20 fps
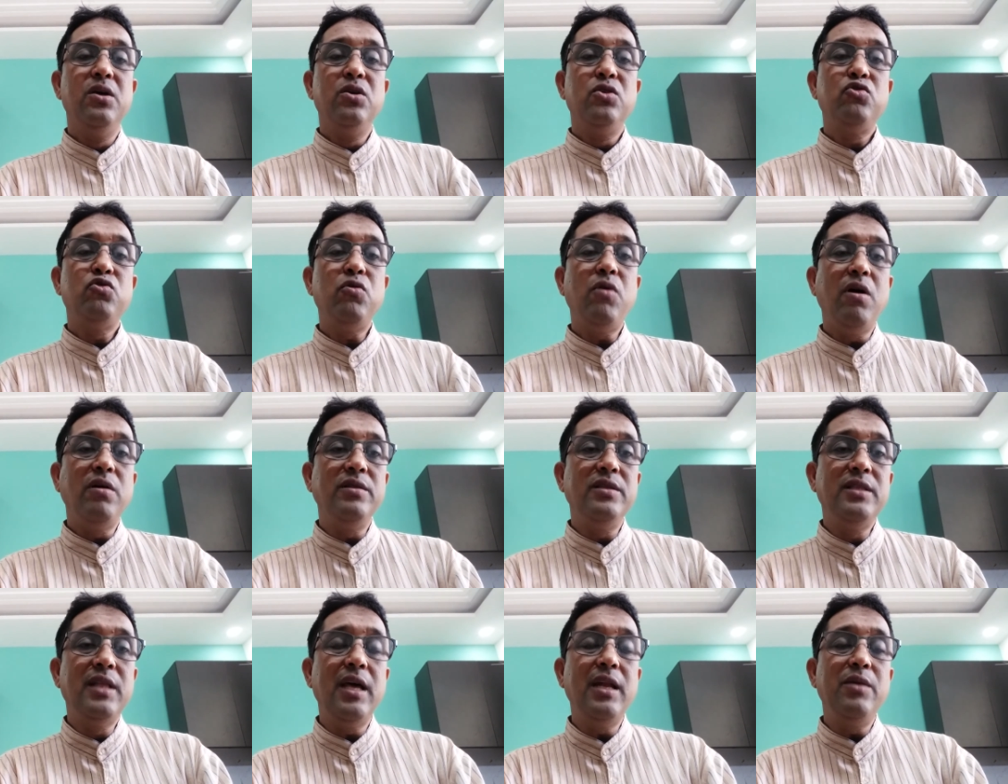So
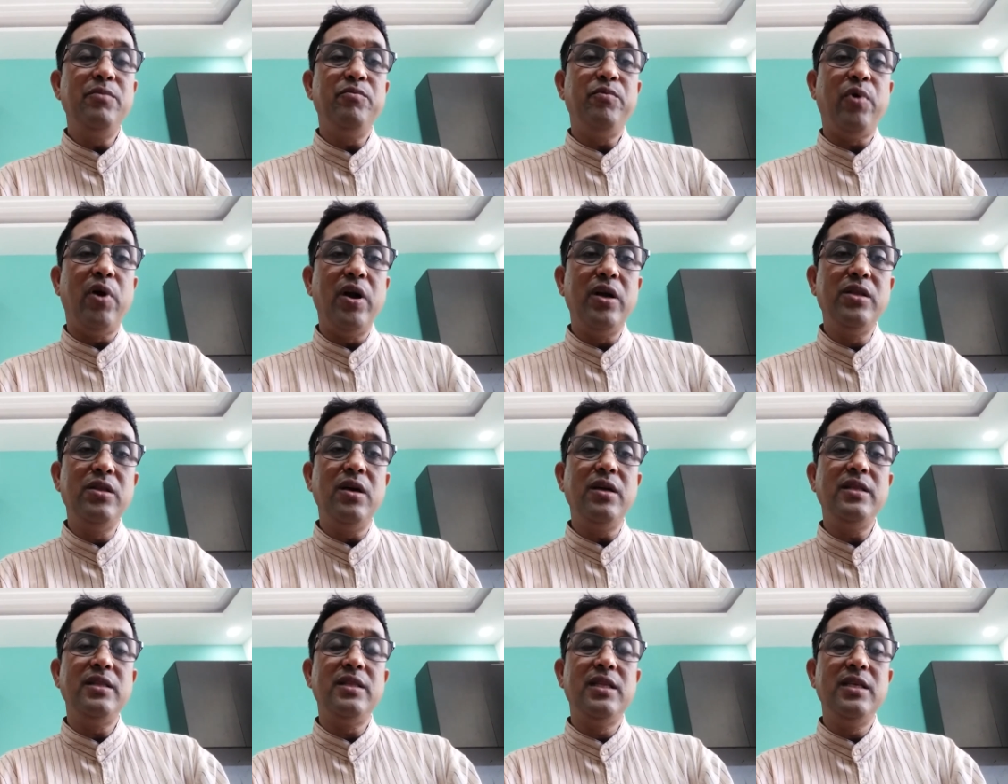then
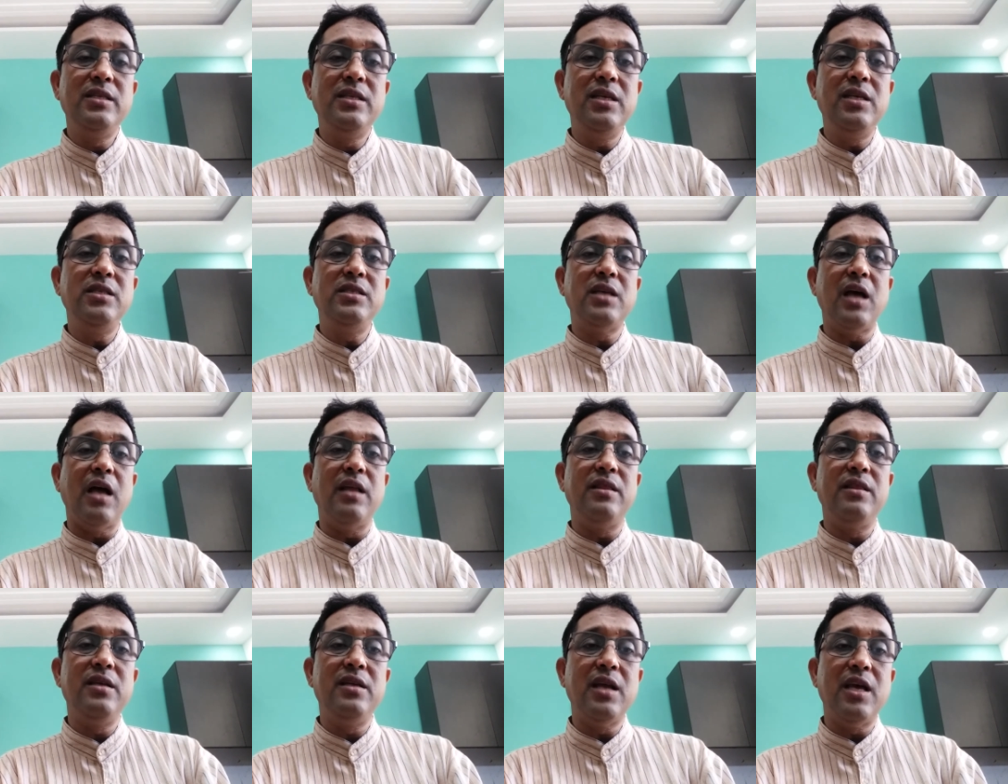further, this is
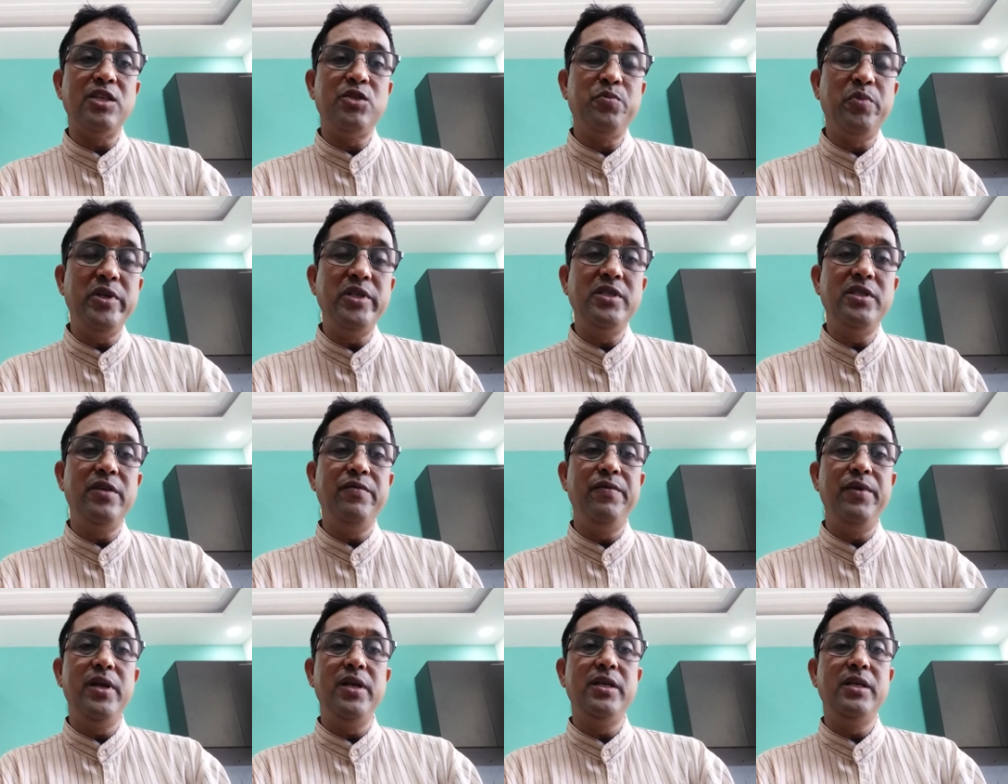the
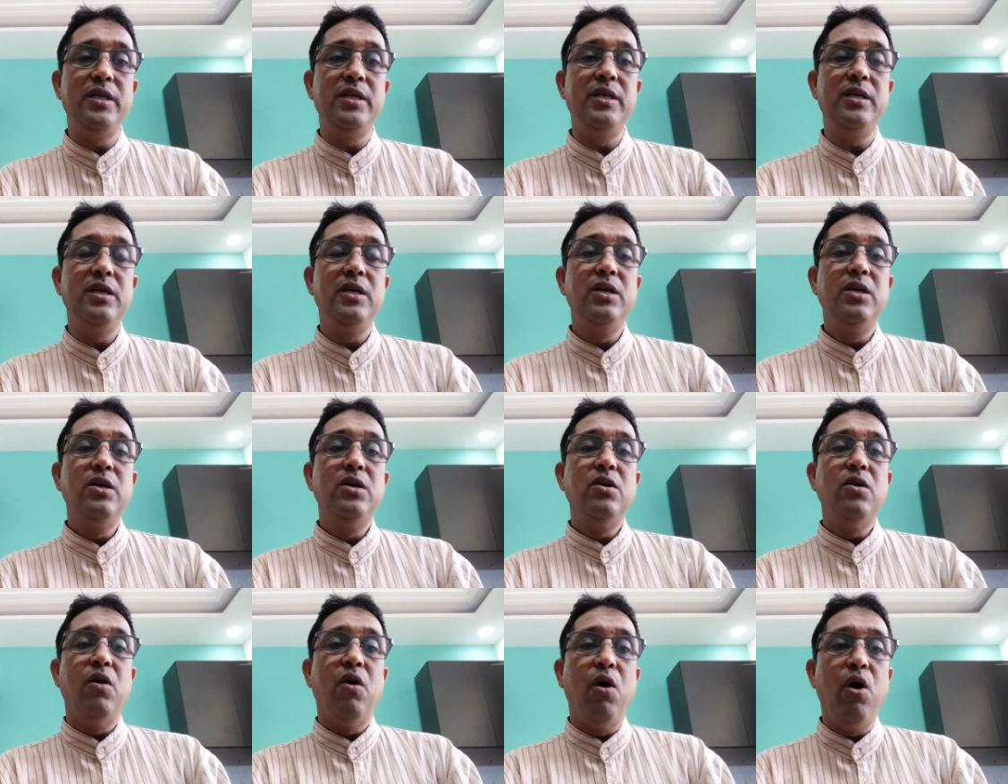responsibility
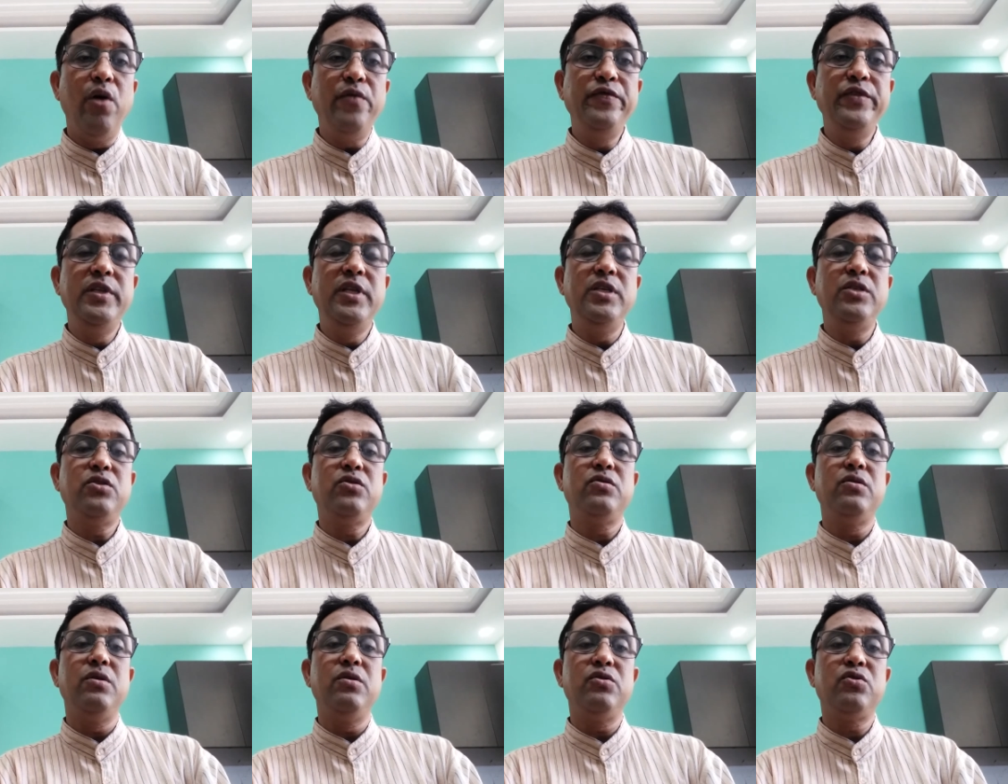of this
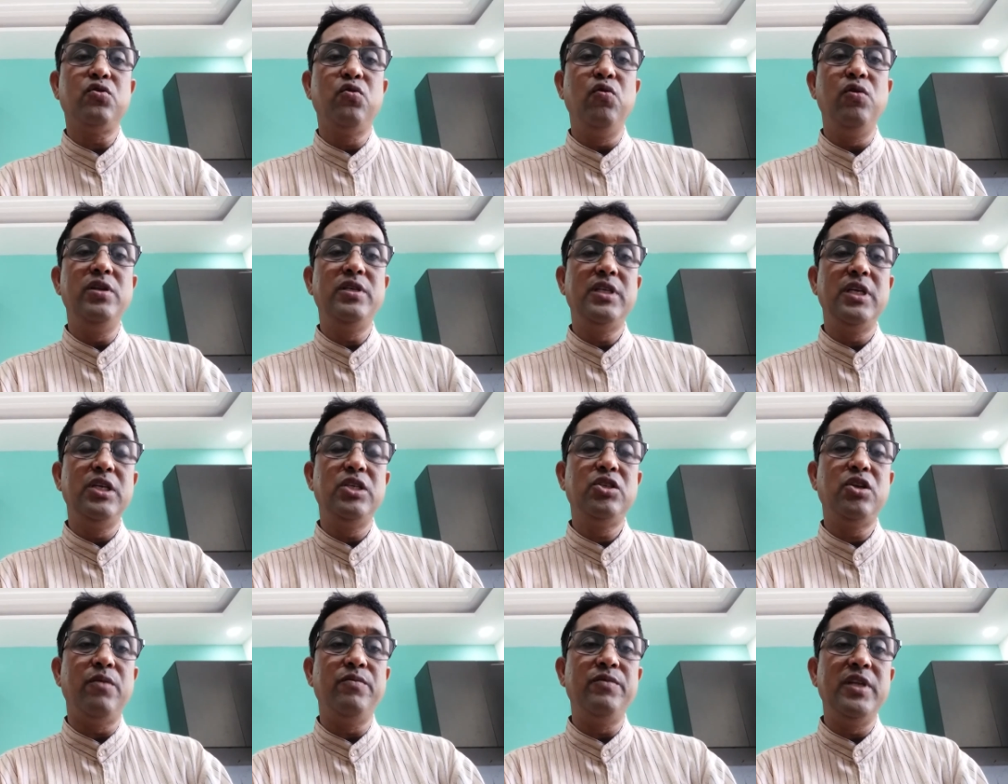school
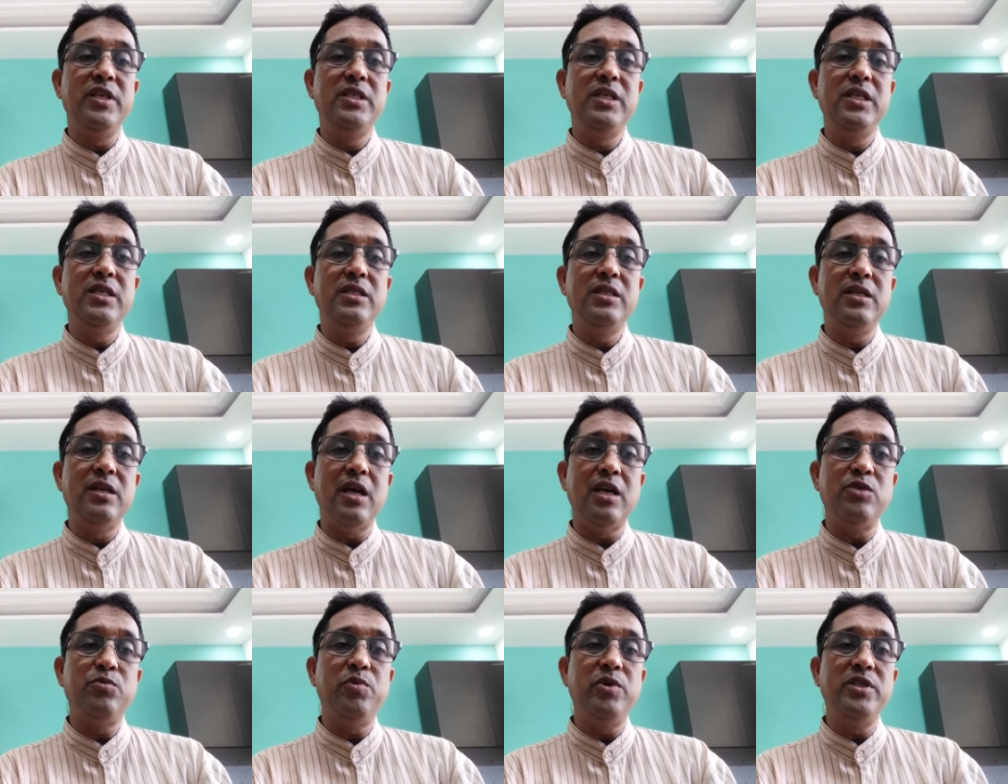system. This is the
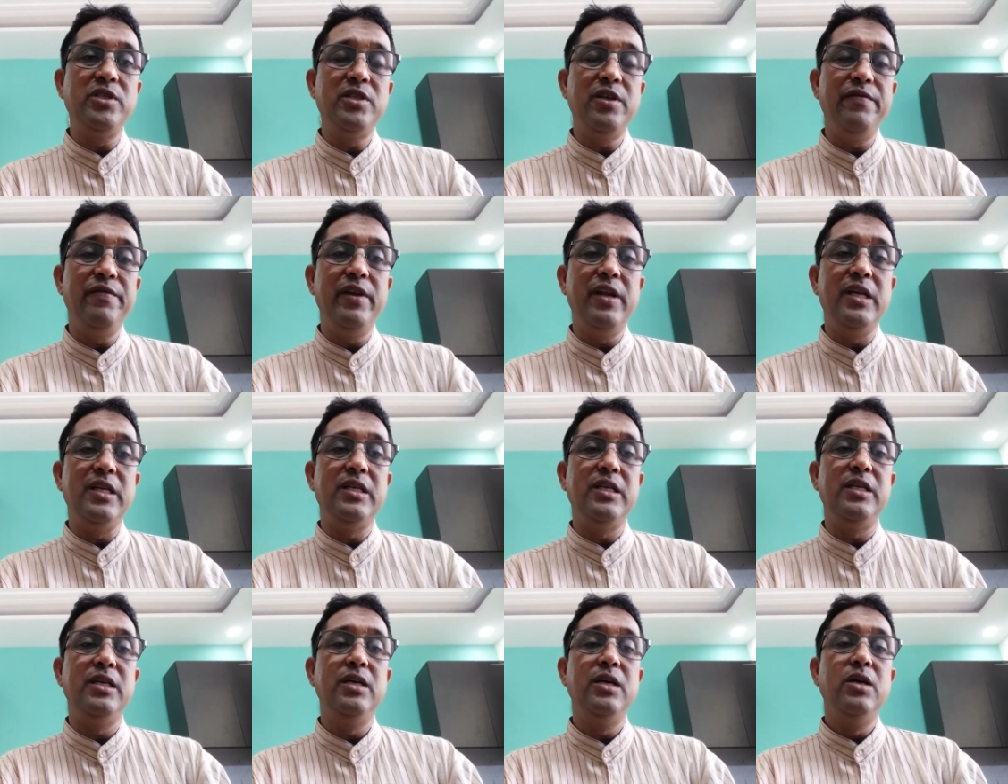
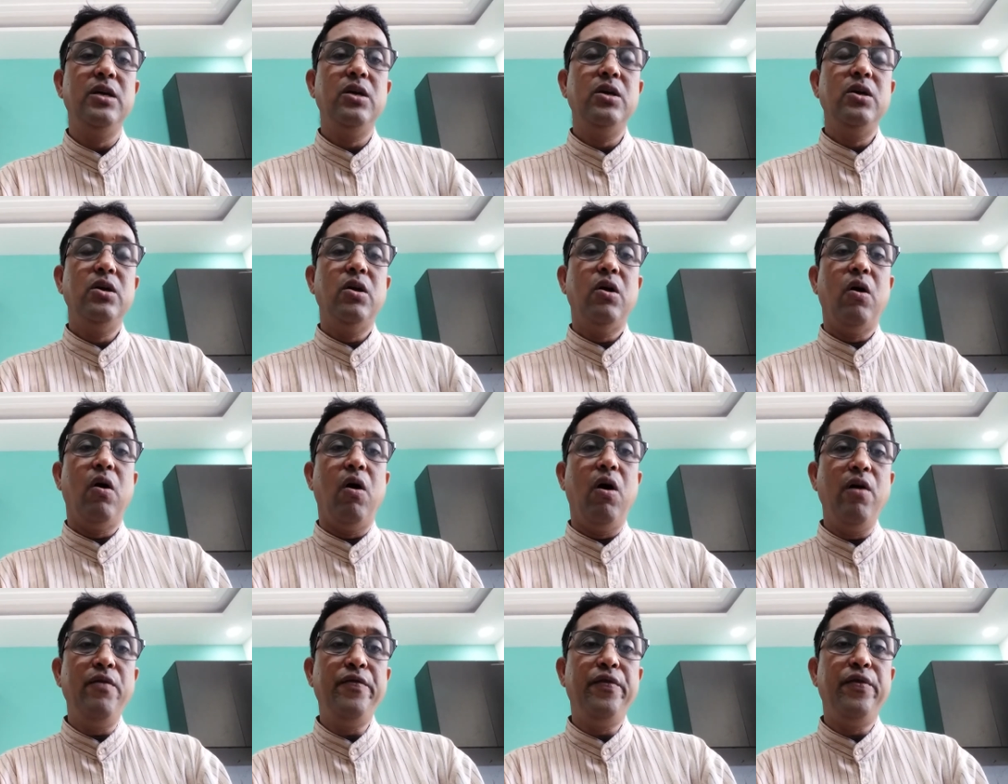responsibility of